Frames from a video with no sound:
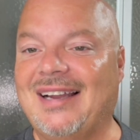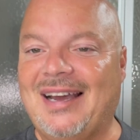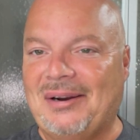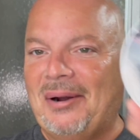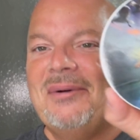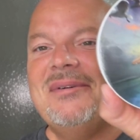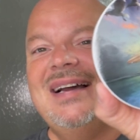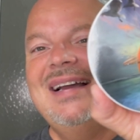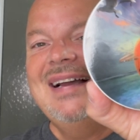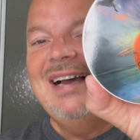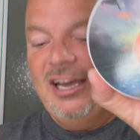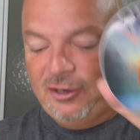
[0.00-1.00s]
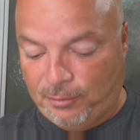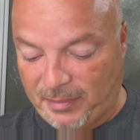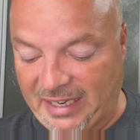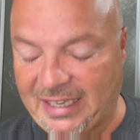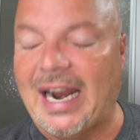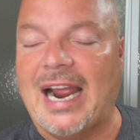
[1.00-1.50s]
I don't
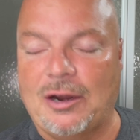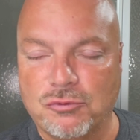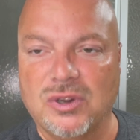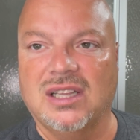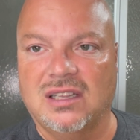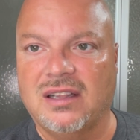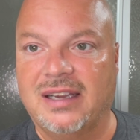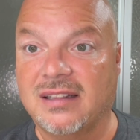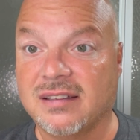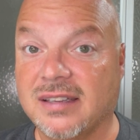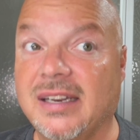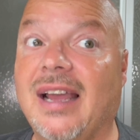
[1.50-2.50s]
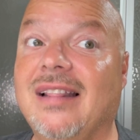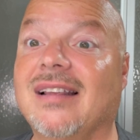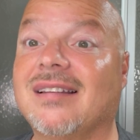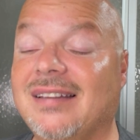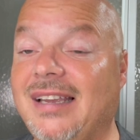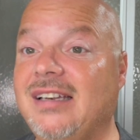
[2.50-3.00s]
mind it. I really like the scent, and the
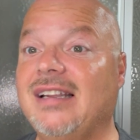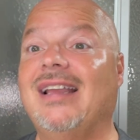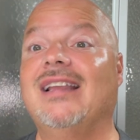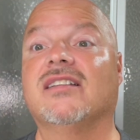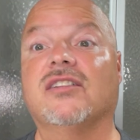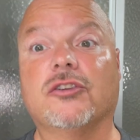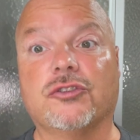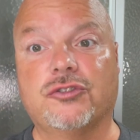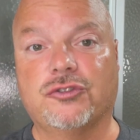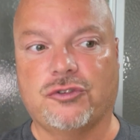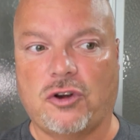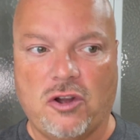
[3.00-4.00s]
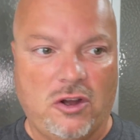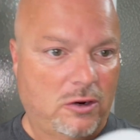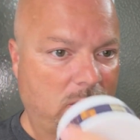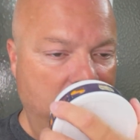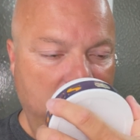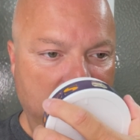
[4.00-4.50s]
scent is strong.